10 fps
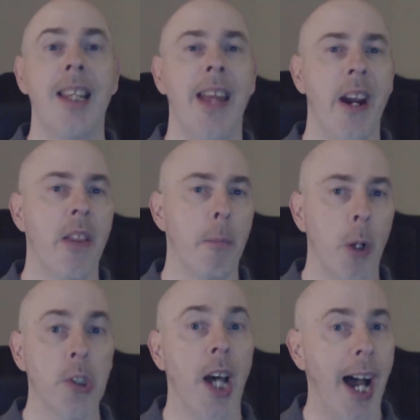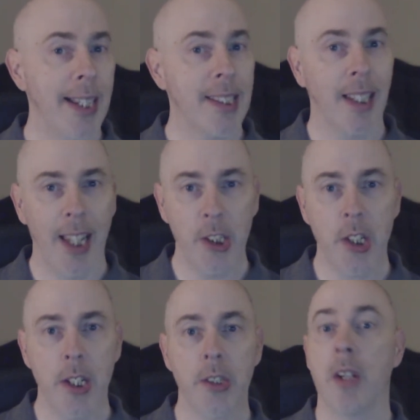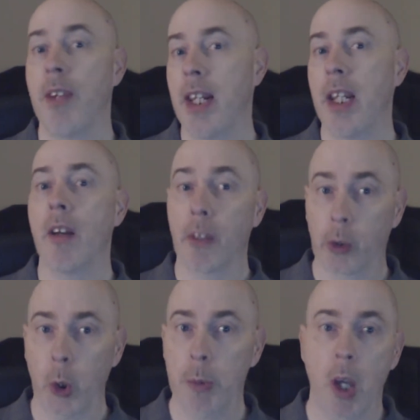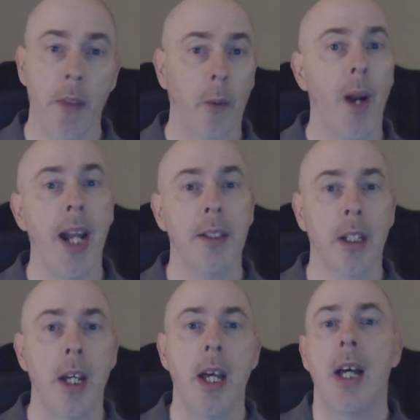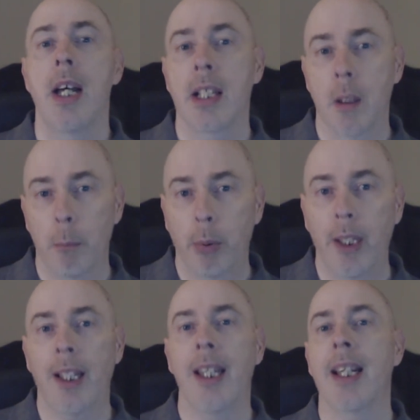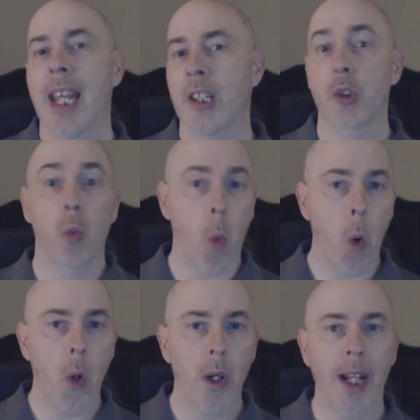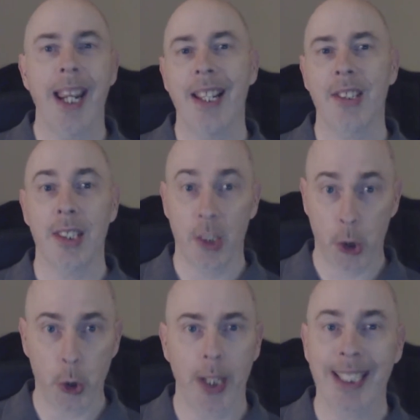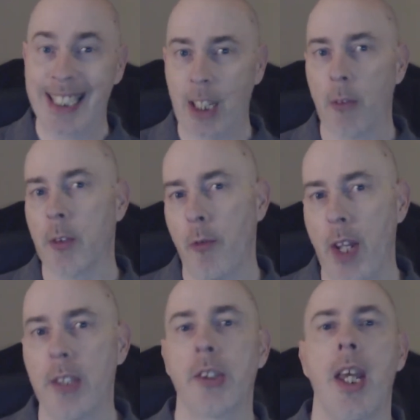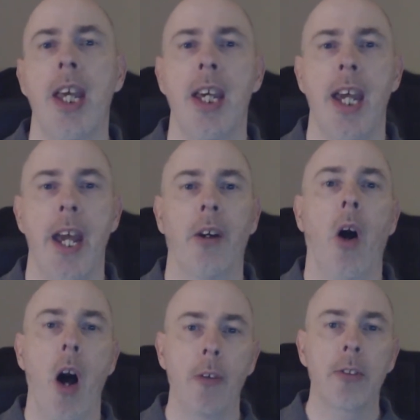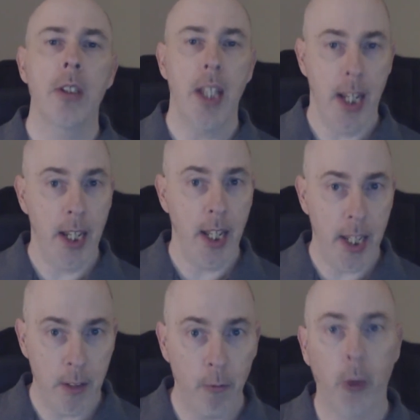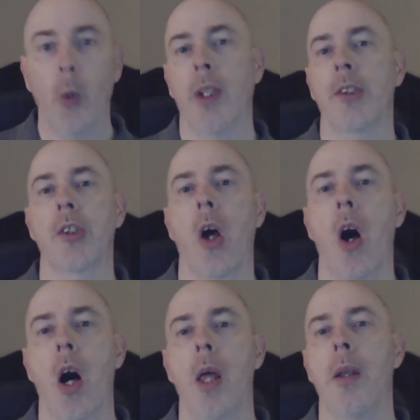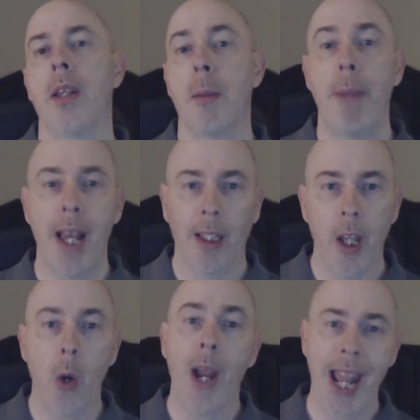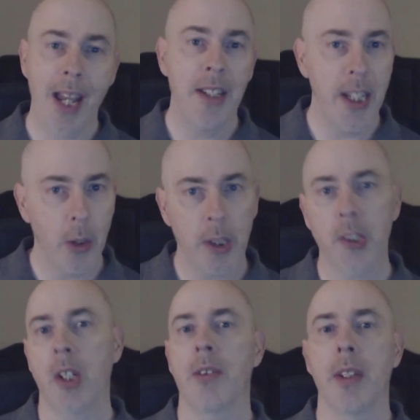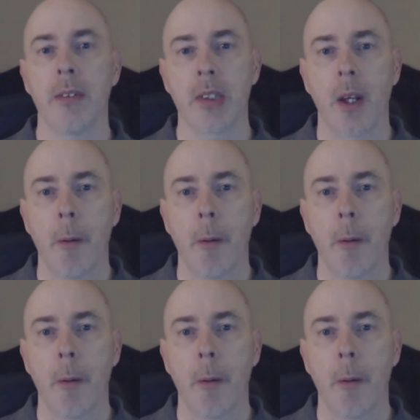they are the most isolationist of any of the groups on the right, completely against war, against and strict self-defense, and are often an influence on paleo and neoconservatives.